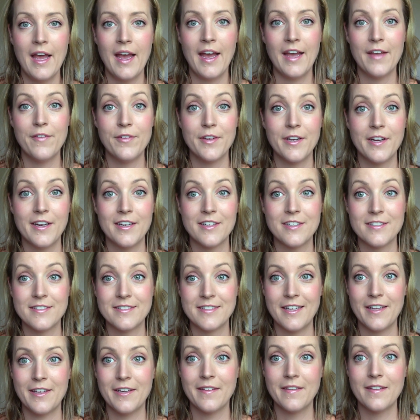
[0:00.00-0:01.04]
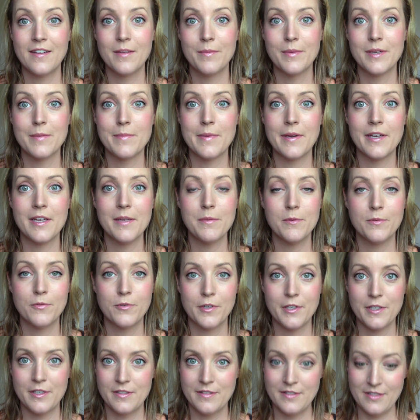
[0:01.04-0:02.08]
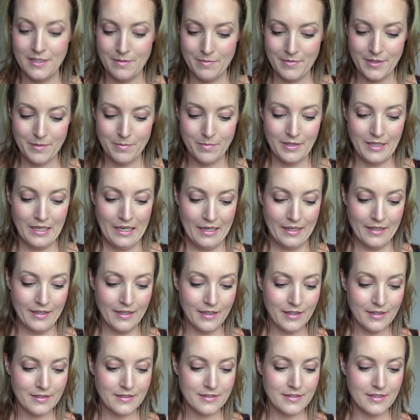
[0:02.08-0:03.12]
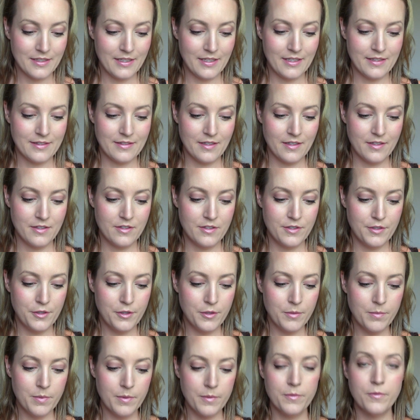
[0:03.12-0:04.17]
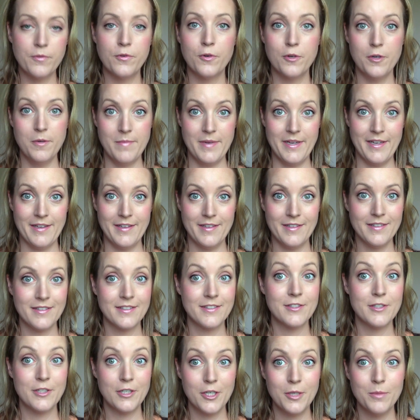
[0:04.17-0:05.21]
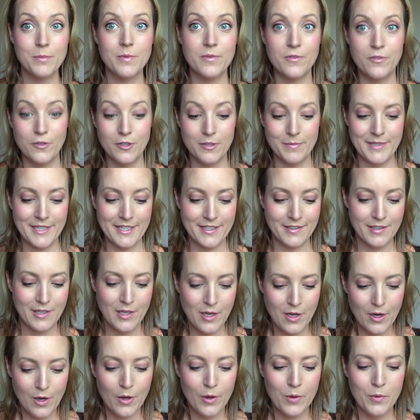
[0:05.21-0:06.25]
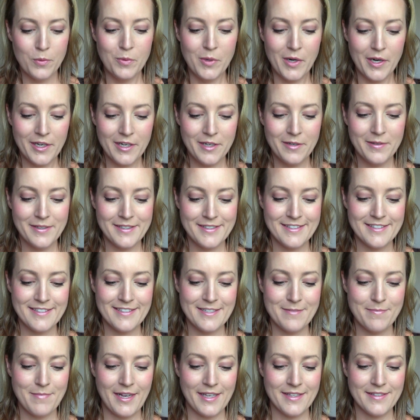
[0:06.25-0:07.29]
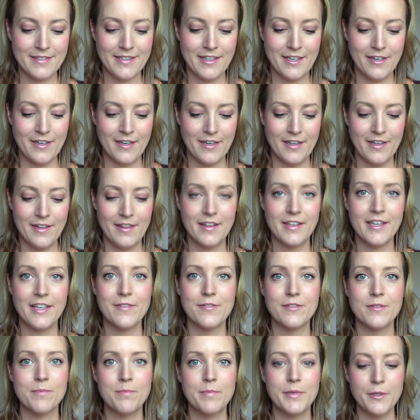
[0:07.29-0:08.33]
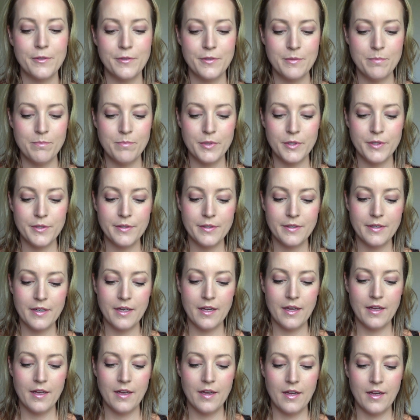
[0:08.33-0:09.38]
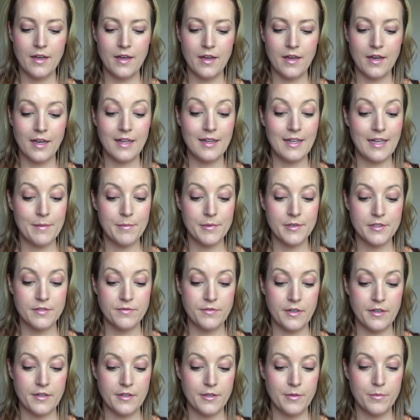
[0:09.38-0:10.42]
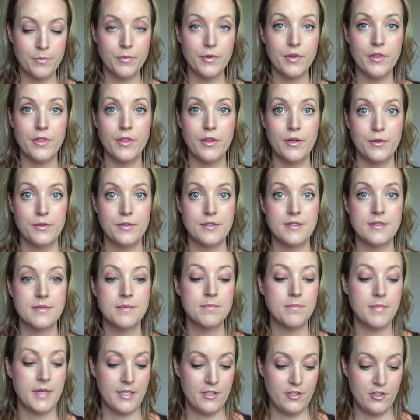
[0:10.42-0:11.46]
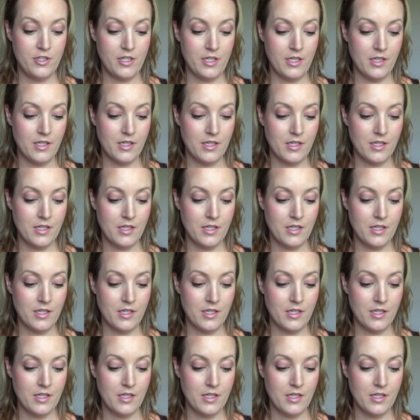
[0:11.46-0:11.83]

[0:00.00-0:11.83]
I figure i just tell you a little bit about it before you see me applying it. It's a tube forming, tube forming, water resistant mascara that gives buildable uh, glamorous volume with no smudging,